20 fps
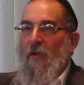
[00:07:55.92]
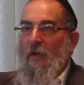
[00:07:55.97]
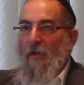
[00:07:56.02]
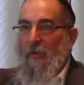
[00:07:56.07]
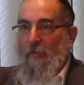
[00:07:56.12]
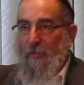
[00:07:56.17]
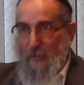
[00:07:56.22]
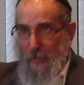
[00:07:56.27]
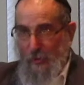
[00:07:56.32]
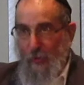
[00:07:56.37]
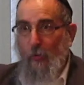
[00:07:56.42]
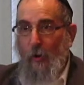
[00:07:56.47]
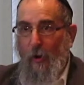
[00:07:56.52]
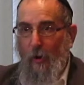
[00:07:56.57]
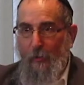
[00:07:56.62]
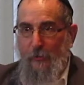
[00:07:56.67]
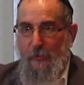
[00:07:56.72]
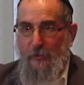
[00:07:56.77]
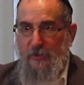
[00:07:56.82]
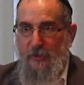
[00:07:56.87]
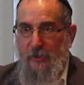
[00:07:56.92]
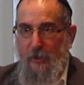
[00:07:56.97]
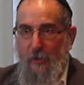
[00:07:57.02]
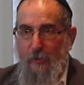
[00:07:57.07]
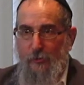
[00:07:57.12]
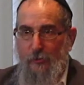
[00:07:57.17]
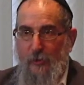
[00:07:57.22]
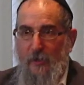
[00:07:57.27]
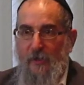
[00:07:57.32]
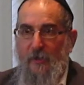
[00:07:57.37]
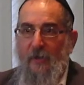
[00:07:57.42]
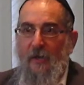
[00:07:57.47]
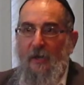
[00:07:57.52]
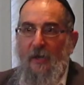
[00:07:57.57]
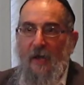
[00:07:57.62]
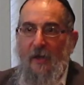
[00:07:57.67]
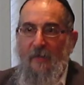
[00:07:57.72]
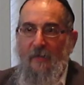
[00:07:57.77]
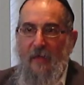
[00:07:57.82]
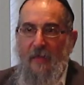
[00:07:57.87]
the 2 older children,
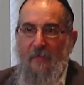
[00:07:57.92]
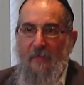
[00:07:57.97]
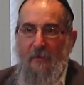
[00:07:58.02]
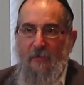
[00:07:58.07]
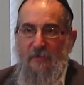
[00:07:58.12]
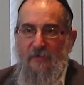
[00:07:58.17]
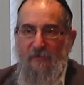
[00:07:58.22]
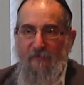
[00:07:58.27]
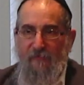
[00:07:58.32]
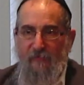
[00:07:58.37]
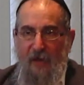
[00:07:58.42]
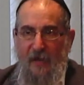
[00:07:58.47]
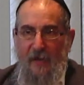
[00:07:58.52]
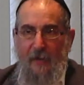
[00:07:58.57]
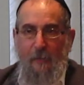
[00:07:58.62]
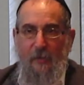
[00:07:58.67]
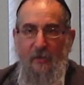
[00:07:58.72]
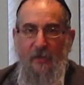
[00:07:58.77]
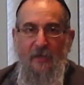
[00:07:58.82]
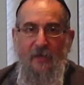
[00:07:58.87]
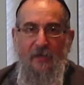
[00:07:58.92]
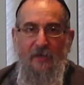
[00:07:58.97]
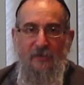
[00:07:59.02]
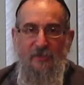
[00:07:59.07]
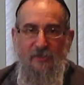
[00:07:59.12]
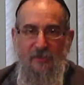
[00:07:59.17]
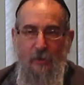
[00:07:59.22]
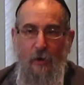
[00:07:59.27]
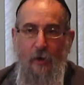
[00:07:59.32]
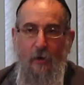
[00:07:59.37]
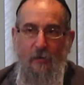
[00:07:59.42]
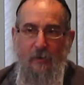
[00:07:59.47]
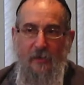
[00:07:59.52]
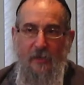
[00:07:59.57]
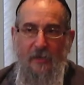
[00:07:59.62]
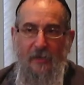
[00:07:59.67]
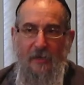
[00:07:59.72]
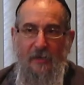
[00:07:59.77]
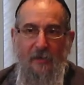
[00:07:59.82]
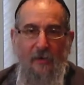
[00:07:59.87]
and then there was a family in
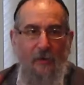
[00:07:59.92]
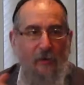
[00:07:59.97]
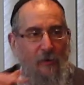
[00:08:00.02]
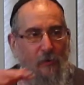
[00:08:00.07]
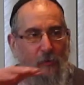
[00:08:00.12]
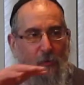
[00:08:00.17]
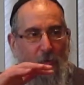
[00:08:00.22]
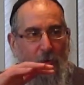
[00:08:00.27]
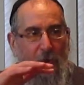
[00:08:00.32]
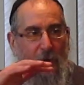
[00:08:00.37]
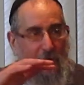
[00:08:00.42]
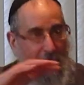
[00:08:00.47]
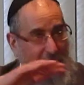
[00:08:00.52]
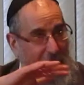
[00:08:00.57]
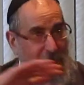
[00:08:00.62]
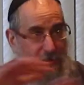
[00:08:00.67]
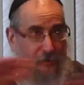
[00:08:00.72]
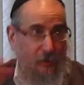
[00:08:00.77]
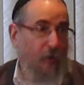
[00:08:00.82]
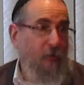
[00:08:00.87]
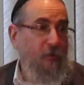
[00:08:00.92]
Skokie who had no